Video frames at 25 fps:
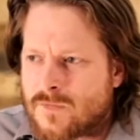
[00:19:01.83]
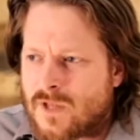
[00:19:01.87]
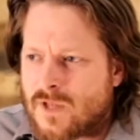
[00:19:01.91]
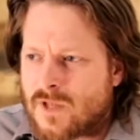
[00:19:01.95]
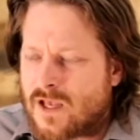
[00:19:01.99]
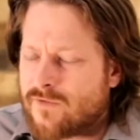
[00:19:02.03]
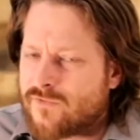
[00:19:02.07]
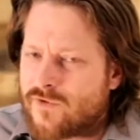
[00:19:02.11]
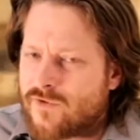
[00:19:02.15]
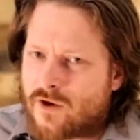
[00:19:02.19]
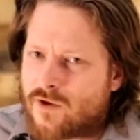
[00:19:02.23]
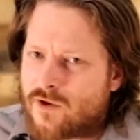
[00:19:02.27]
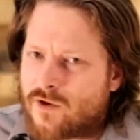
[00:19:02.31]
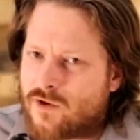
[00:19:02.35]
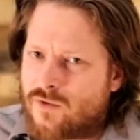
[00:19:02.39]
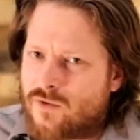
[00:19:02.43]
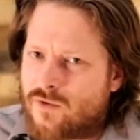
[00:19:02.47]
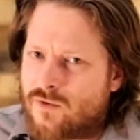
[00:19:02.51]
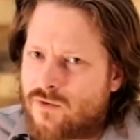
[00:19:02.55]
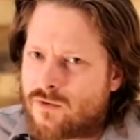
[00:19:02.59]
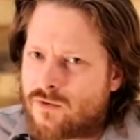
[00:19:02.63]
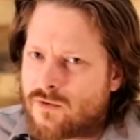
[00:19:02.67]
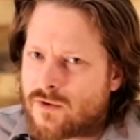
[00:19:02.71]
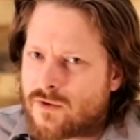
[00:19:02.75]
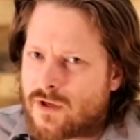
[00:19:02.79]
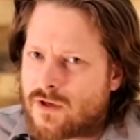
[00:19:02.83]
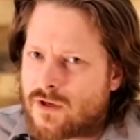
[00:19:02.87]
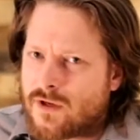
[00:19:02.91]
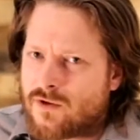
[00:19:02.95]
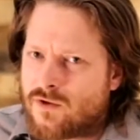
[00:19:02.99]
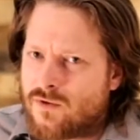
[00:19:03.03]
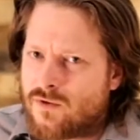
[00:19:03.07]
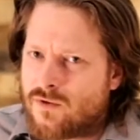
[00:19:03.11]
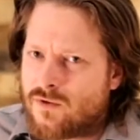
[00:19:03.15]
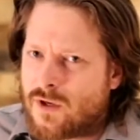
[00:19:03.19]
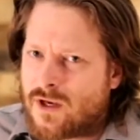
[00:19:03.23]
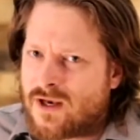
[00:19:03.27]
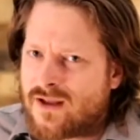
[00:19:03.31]
If not you, then
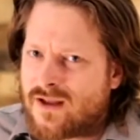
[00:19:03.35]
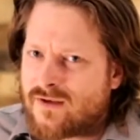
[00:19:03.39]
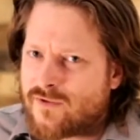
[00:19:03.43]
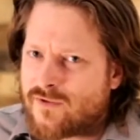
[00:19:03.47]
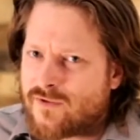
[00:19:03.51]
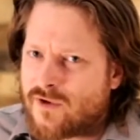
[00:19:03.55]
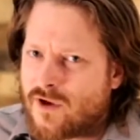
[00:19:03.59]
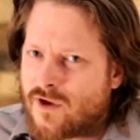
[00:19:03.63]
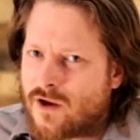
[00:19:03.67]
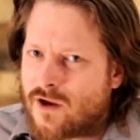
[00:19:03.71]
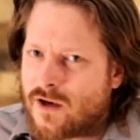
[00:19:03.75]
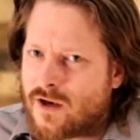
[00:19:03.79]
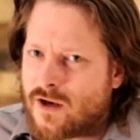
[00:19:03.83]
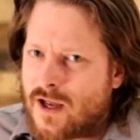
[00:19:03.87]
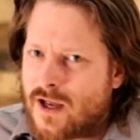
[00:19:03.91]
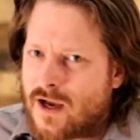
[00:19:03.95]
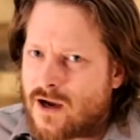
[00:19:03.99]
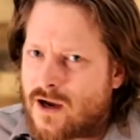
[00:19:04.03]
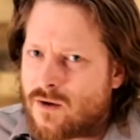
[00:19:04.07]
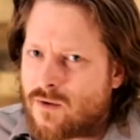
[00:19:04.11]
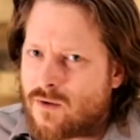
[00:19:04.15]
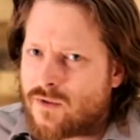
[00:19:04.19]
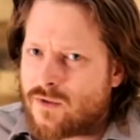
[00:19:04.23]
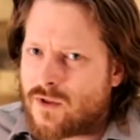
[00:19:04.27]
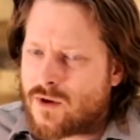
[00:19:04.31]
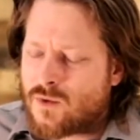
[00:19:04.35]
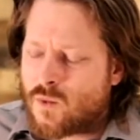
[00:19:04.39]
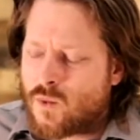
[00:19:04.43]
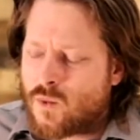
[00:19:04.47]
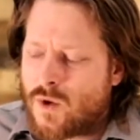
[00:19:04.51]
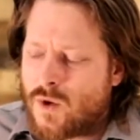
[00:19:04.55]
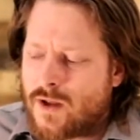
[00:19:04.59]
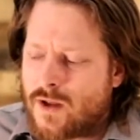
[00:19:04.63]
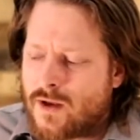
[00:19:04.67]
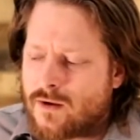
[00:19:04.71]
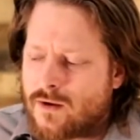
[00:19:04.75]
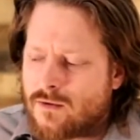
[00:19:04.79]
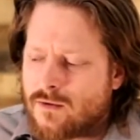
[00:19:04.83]
who? And if not now, then
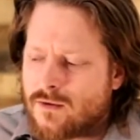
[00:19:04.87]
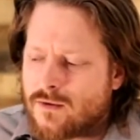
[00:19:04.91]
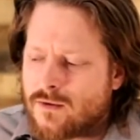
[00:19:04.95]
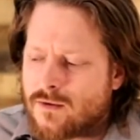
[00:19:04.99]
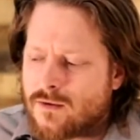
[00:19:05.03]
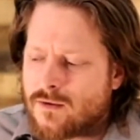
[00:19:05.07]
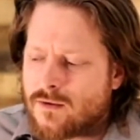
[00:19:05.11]
when?